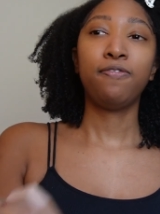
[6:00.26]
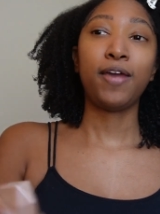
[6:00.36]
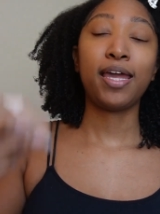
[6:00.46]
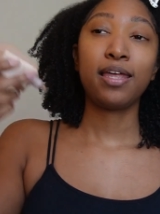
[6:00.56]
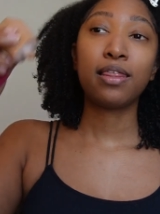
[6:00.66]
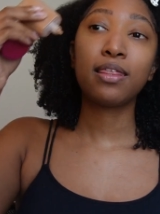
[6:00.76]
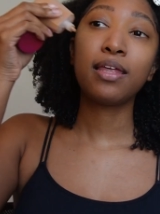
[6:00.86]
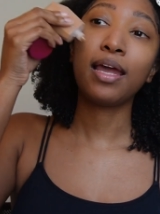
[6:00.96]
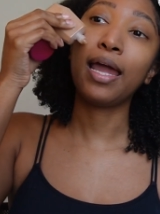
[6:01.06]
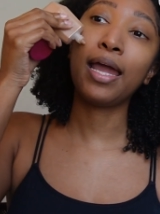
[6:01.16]
faith.
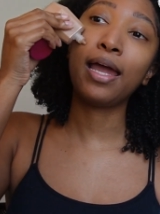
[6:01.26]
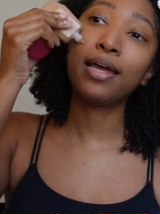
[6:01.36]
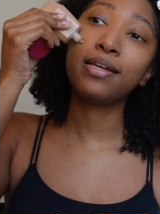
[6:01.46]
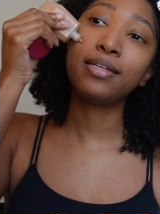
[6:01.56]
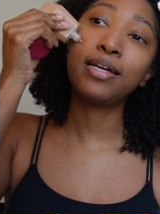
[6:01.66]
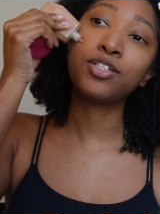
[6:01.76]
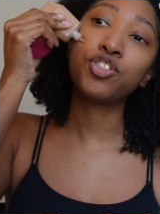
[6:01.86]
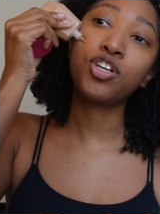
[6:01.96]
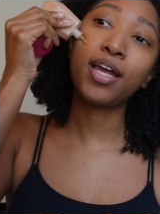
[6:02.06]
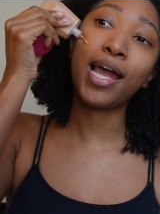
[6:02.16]
And
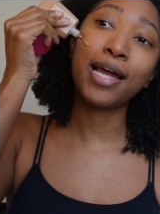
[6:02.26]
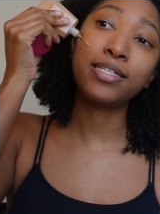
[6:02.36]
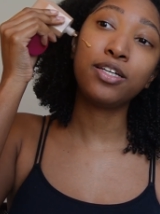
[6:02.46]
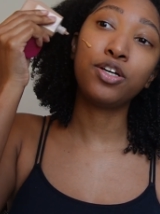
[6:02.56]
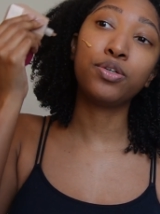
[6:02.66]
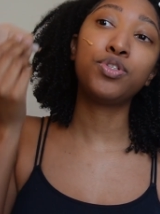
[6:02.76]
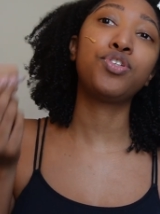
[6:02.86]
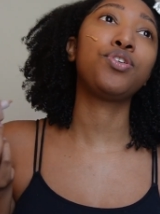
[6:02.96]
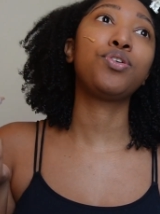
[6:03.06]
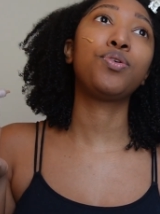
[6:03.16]
yesterday I did go
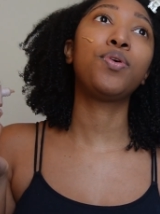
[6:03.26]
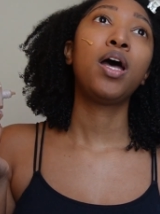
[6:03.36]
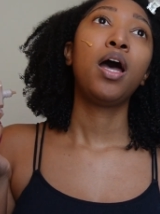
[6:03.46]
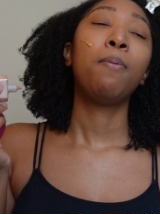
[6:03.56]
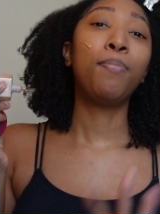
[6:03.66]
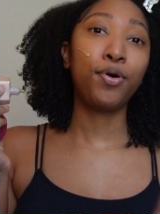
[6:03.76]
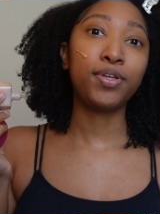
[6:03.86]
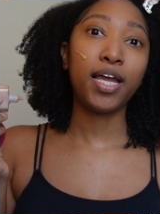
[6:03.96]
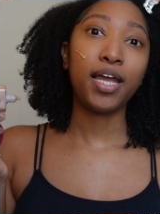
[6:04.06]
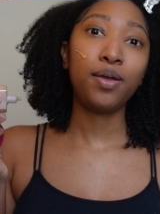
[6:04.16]
to
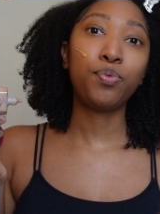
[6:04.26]
Bolay,